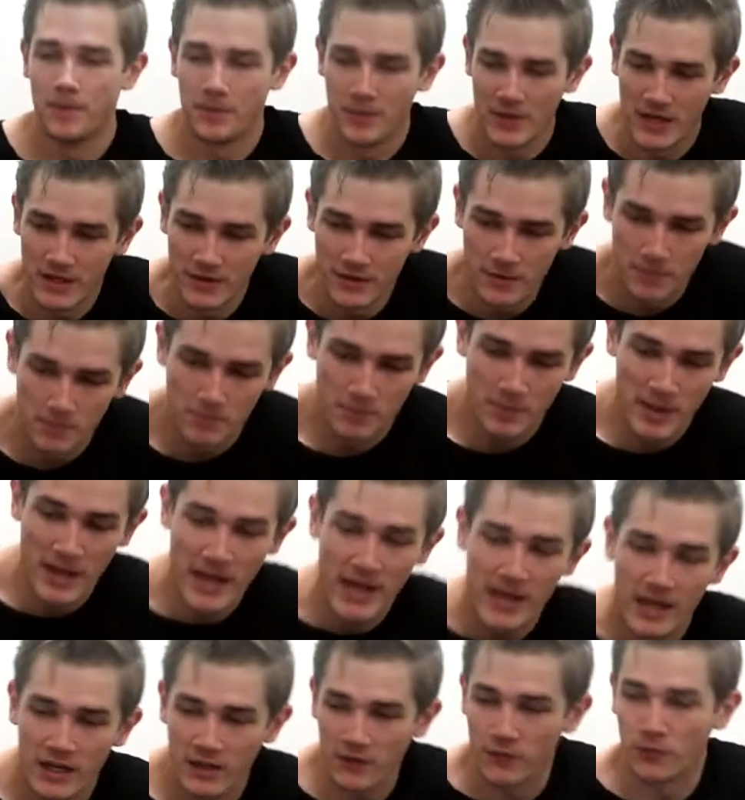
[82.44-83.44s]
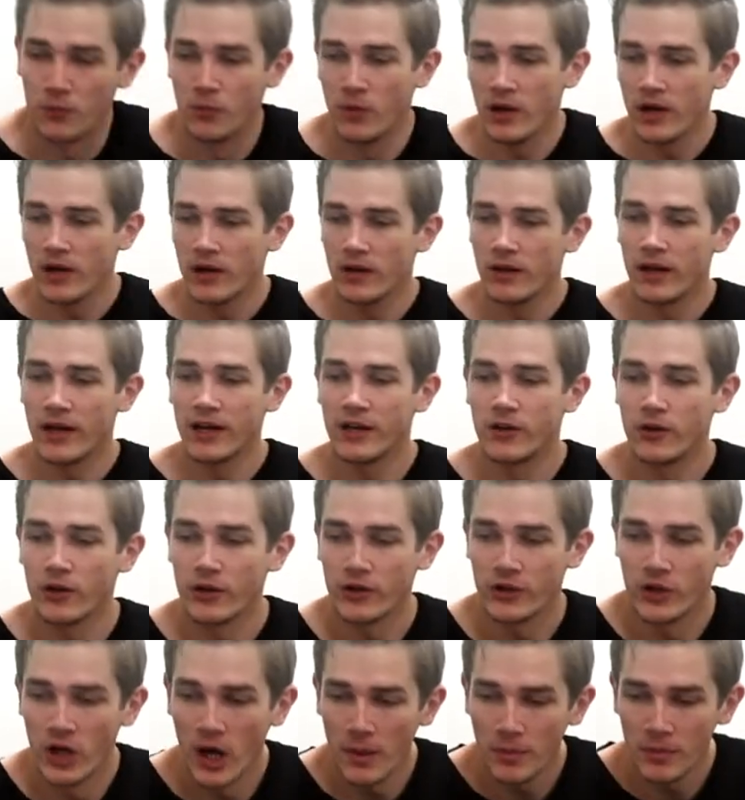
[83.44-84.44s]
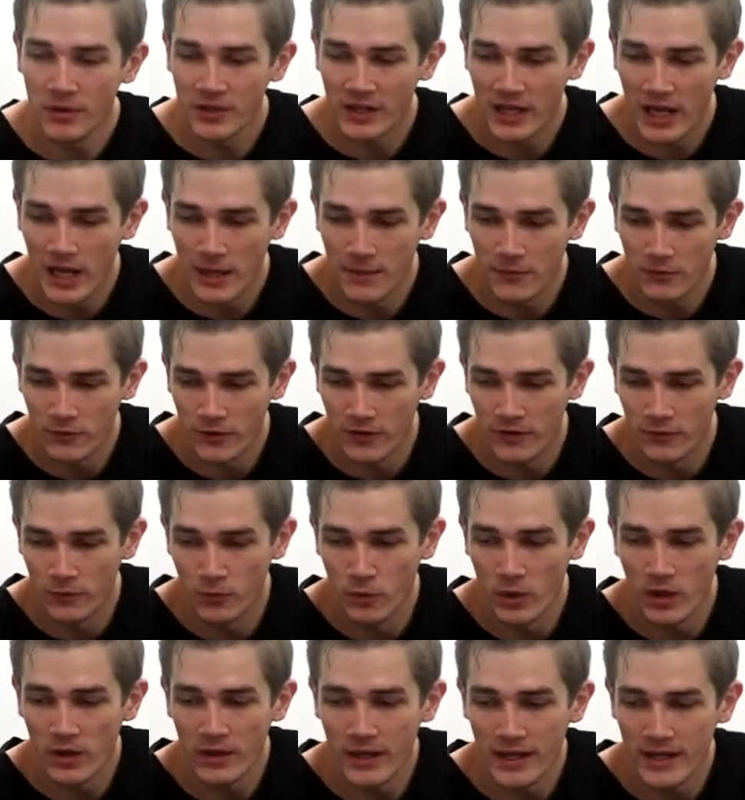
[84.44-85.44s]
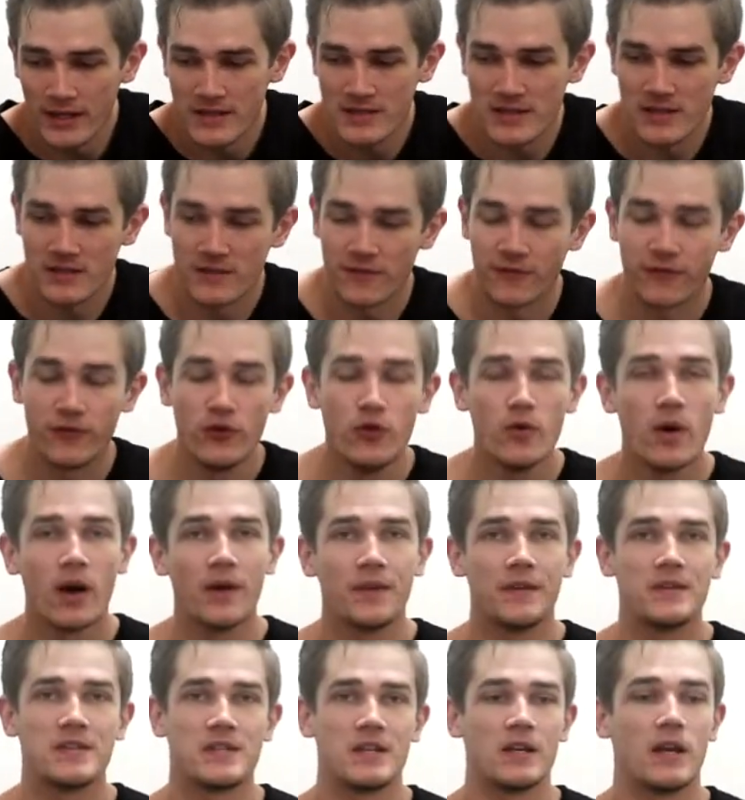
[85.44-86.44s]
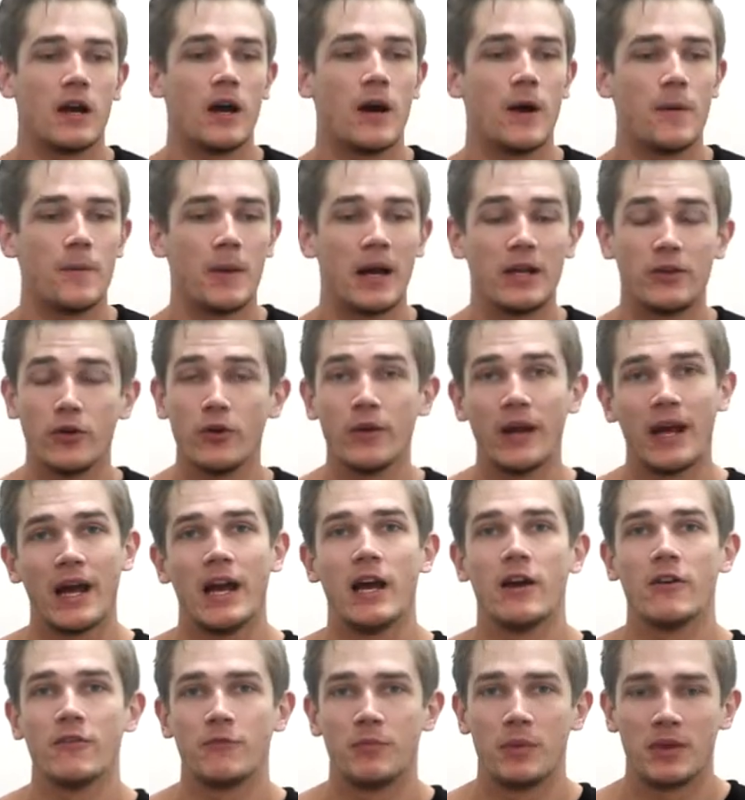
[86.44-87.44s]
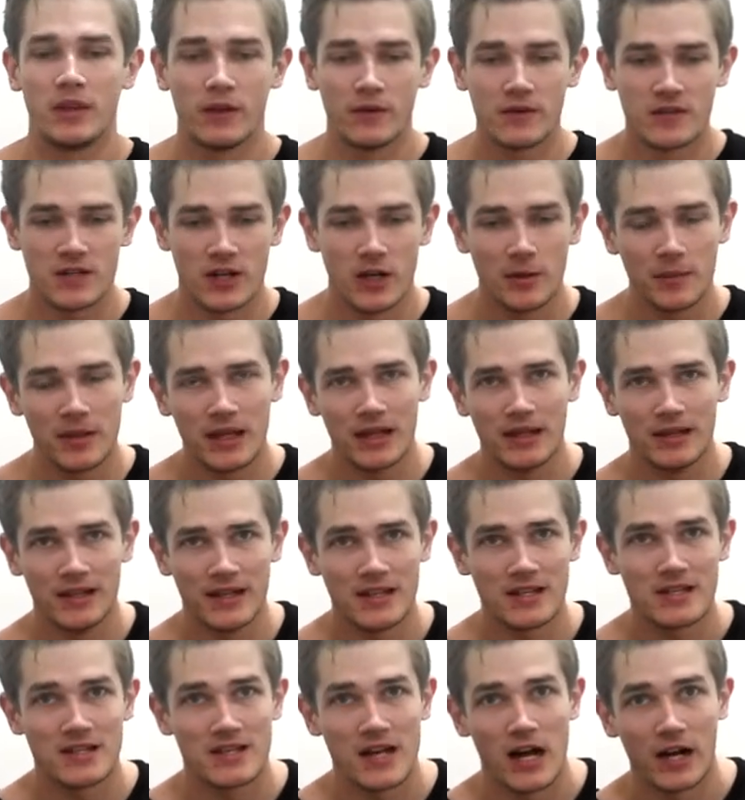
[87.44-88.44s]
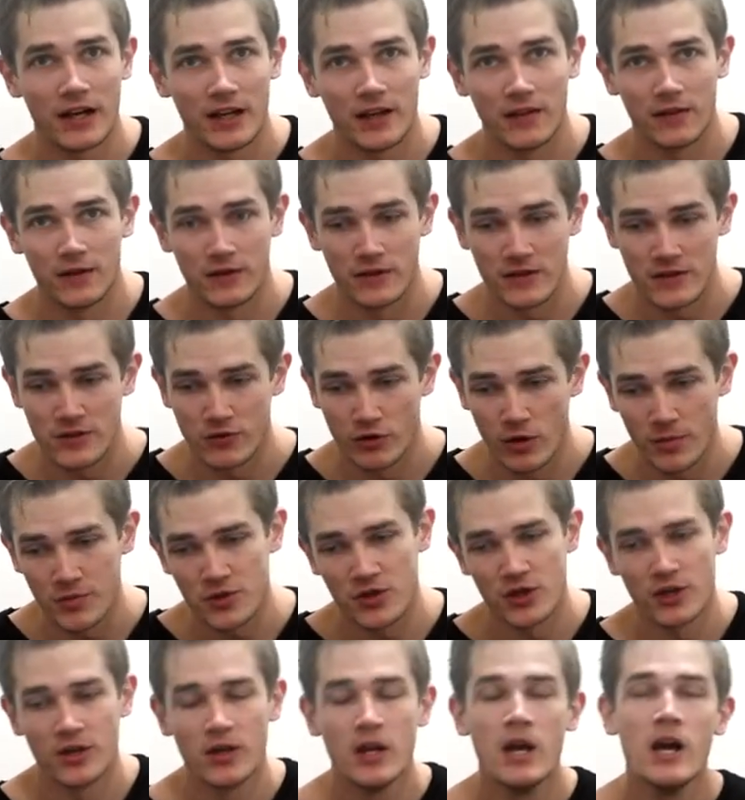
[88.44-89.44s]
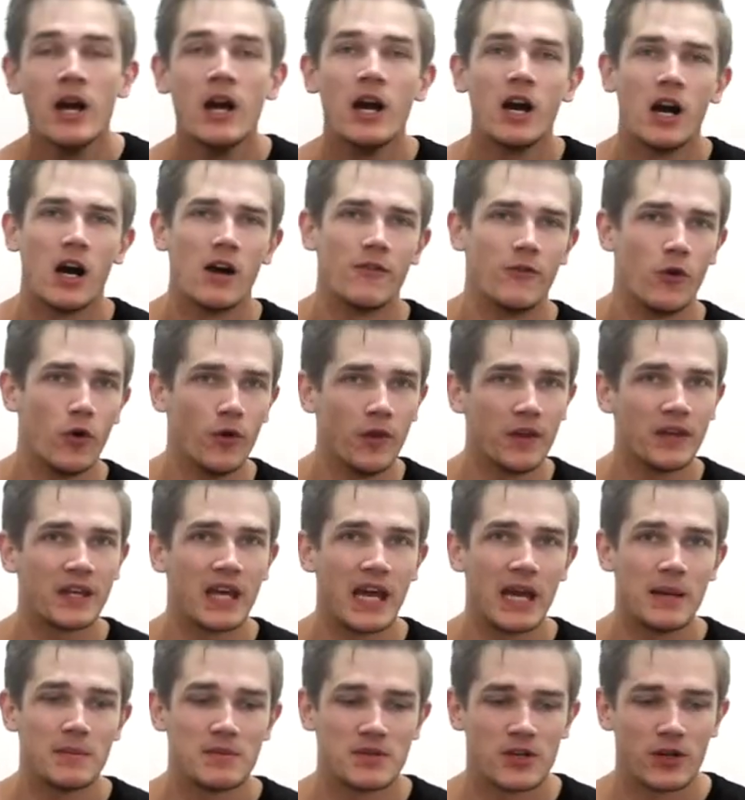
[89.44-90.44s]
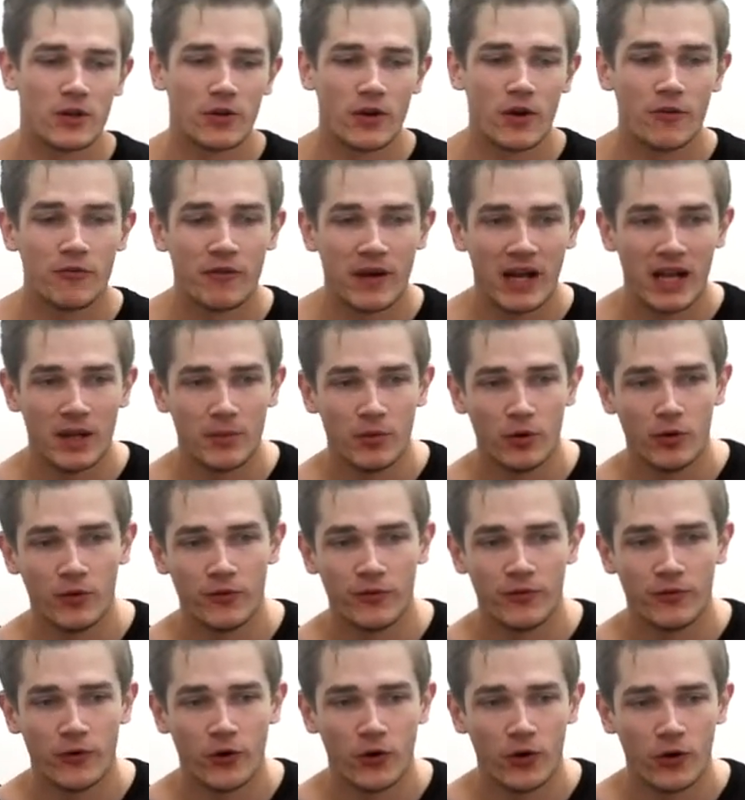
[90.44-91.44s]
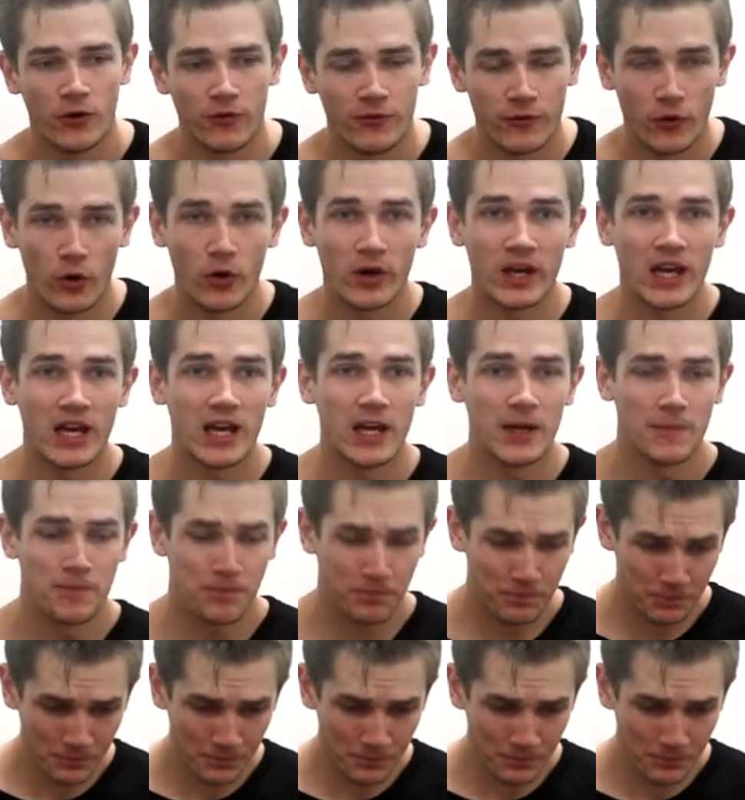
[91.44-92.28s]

In the bag as well, I got a couple of games, as well as there's a few others that I don't have, but there is going to be a list down in the description of all the games that are available for 4K